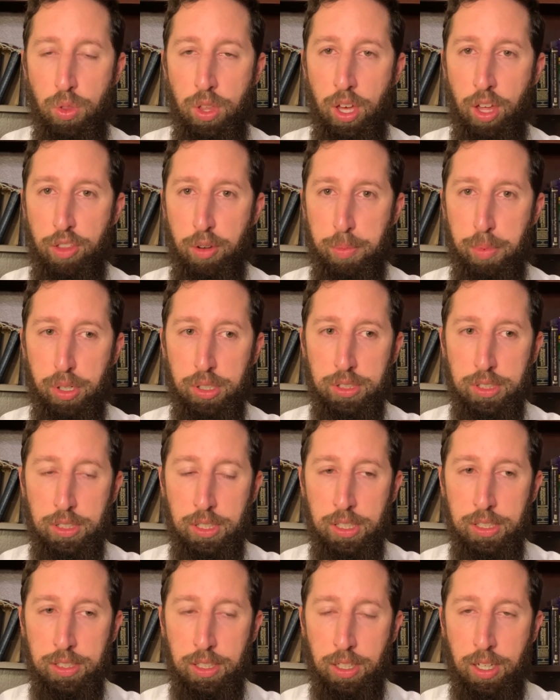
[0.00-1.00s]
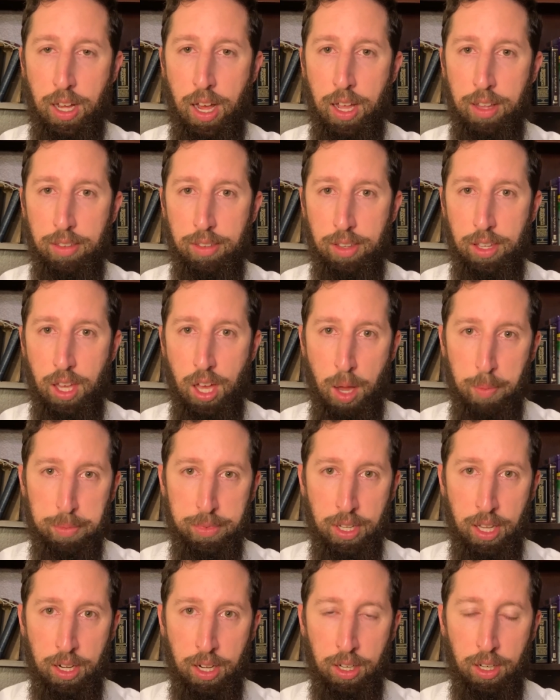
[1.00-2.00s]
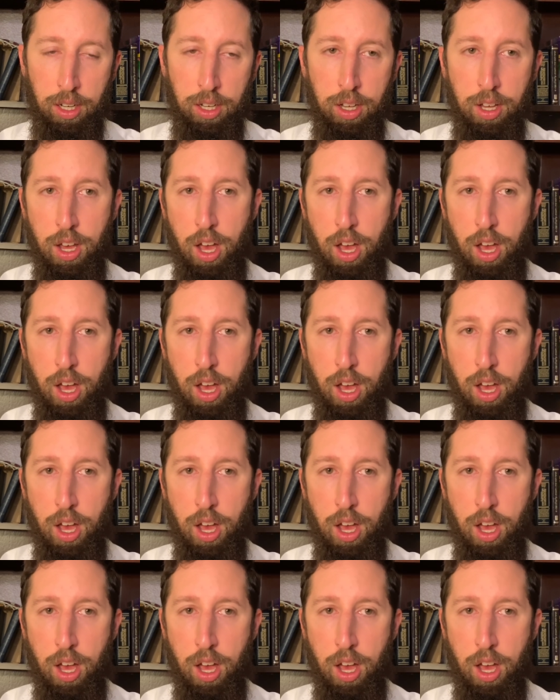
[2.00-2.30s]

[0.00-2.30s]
the other person is and constantly updating